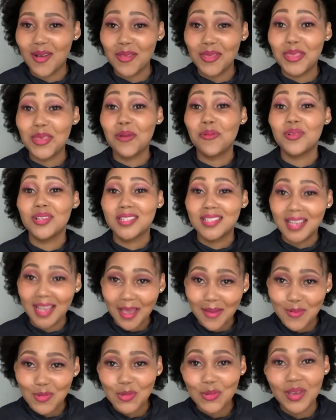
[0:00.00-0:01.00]
There were
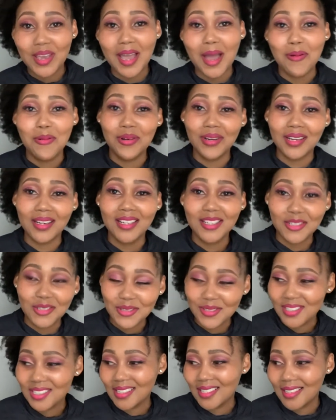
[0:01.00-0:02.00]
times where I would
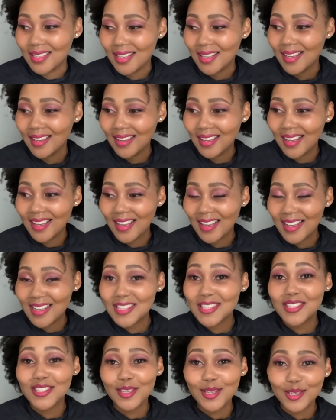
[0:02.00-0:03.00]
literally
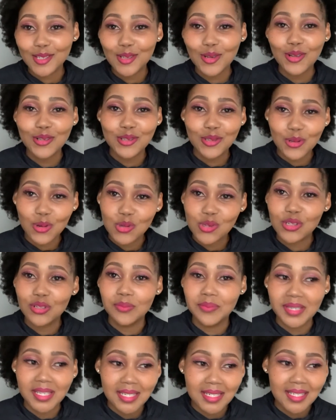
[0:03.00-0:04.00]
sit on social
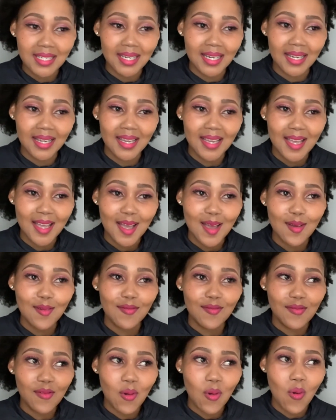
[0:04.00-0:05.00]
media
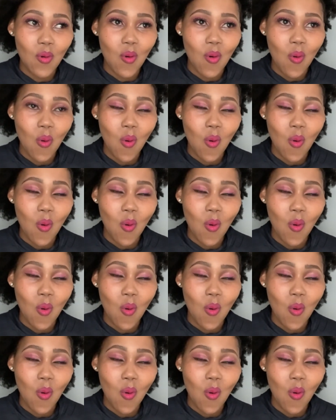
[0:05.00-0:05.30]
for